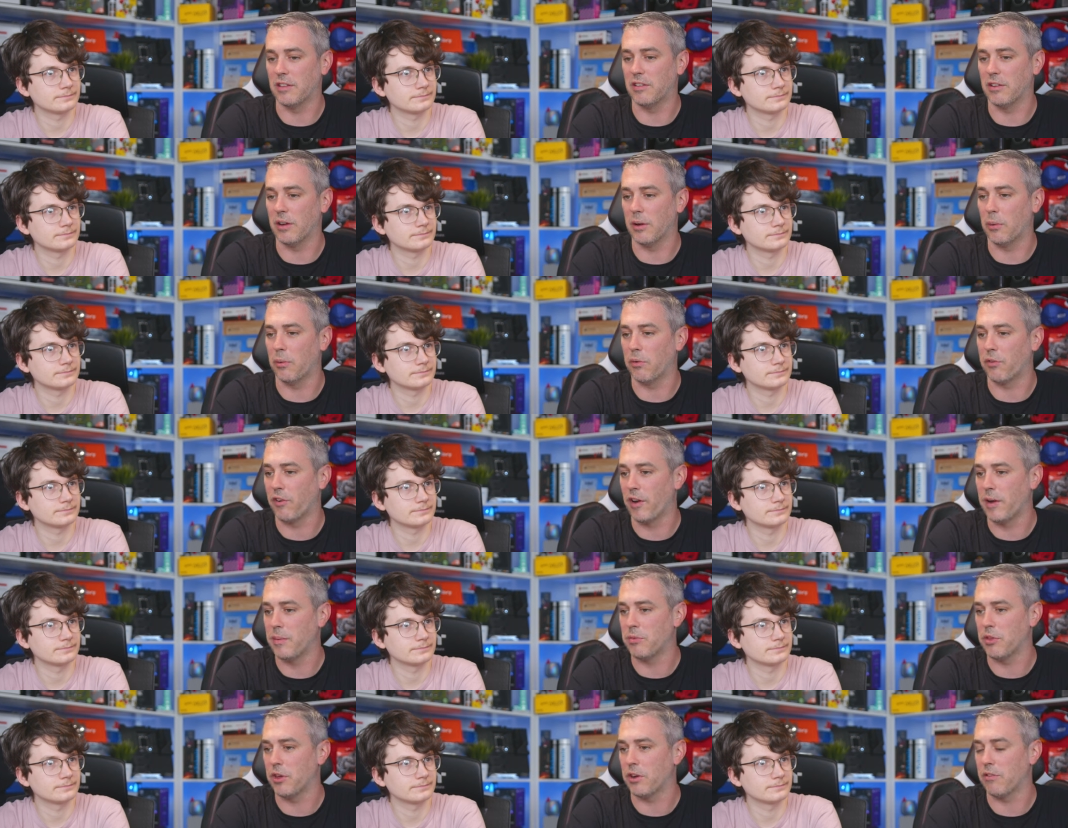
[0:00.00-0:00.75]
Speaker 1: Ti with
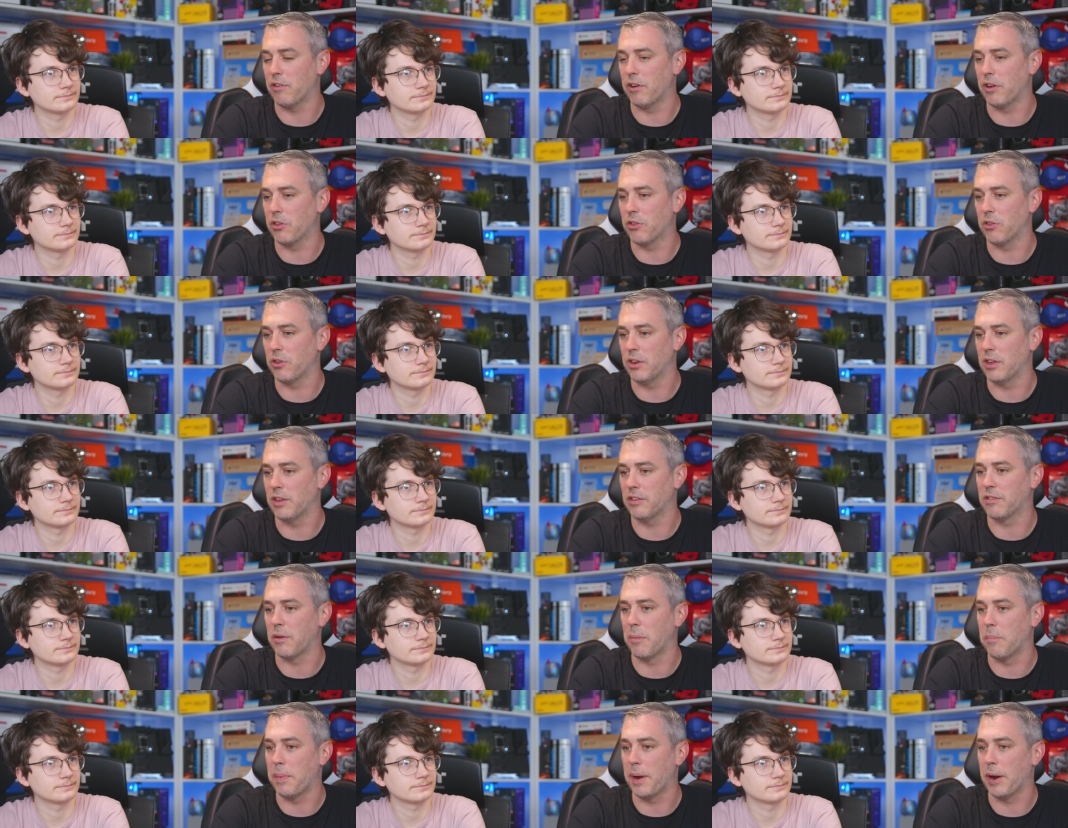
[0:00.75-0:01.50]
frame generation is
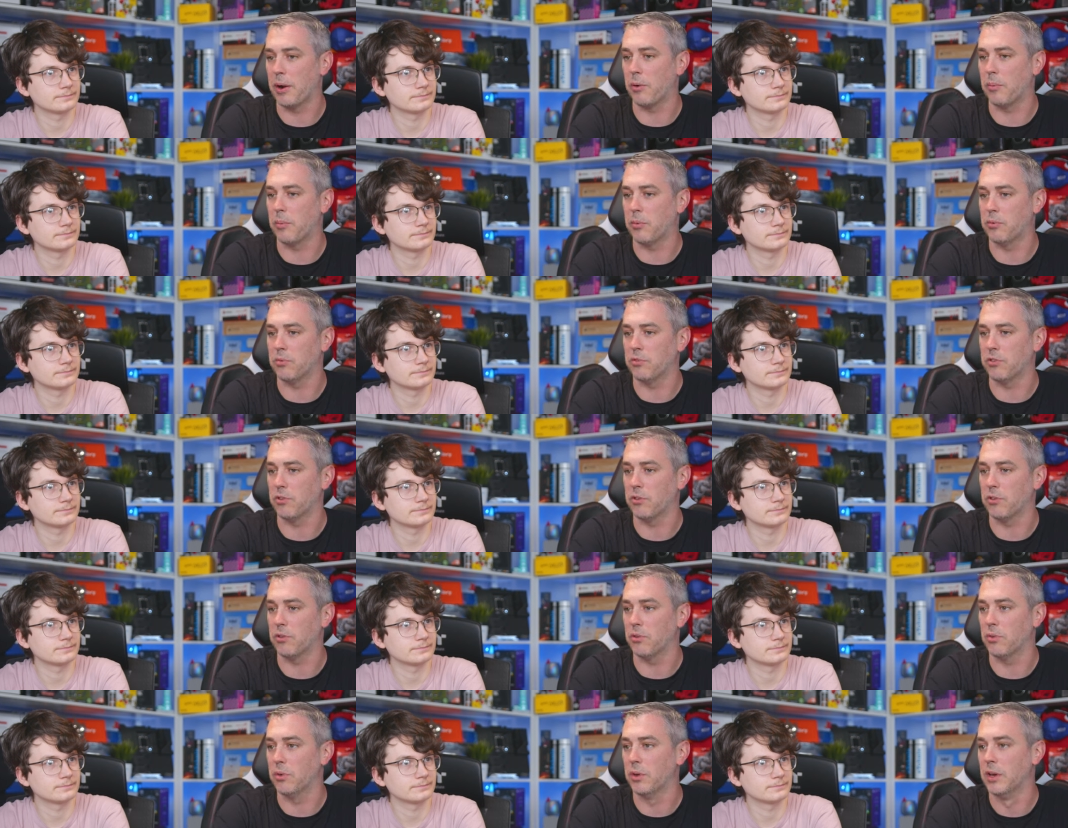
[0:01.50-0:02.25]
comparable
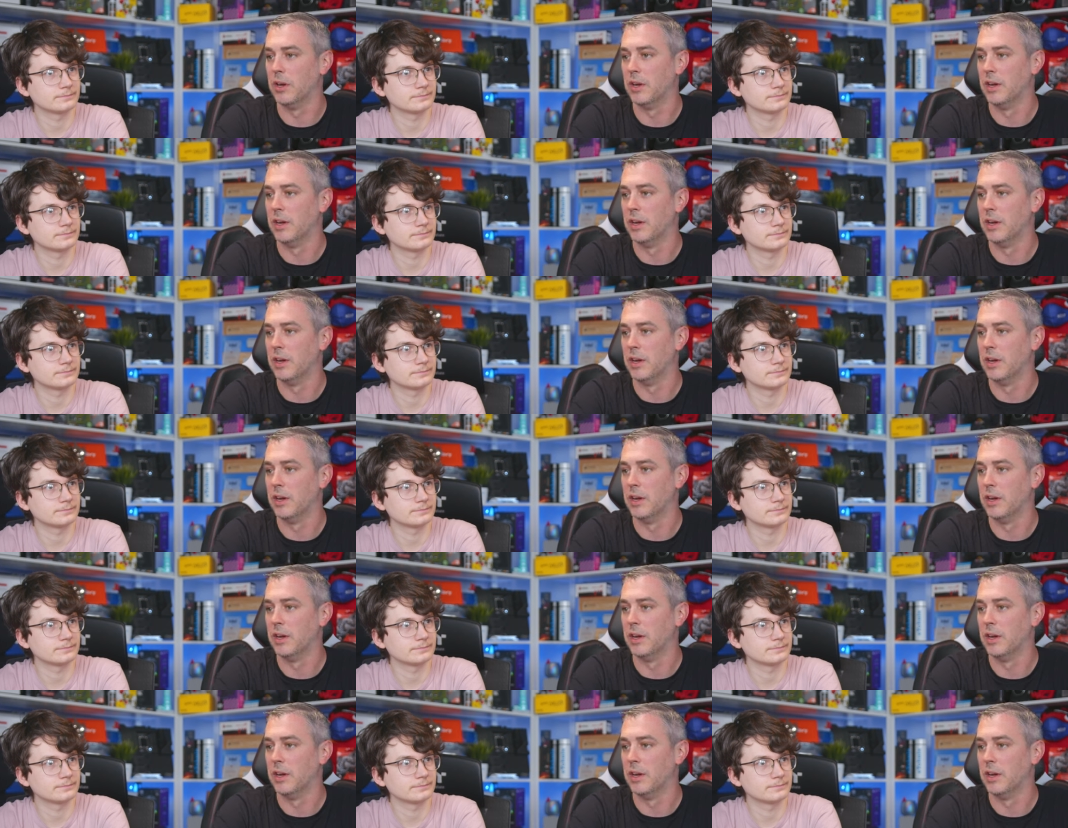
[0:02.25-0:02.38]
to,